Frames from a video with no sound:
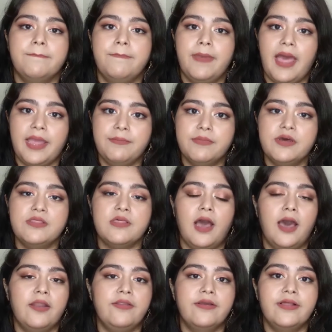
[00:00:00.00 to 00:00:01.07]
Primers
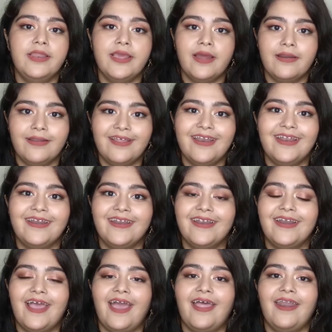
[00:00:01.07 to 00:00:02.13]
are really
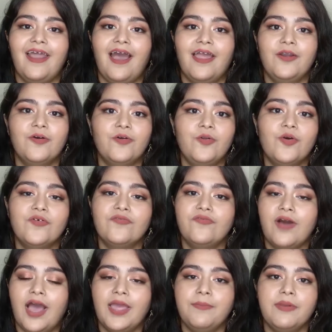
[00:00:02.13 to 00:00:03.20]
underrated, and I don't know
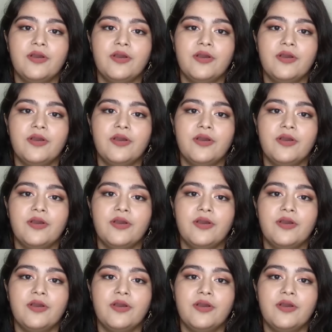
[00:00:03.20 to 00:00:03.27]
why,